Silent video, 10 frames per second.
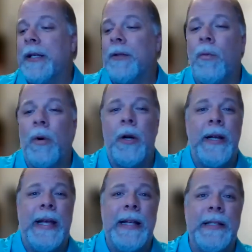His
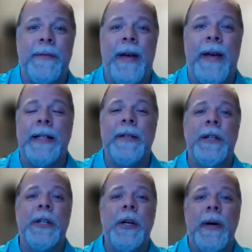word is effective
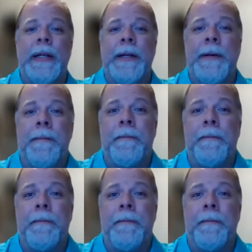to do it,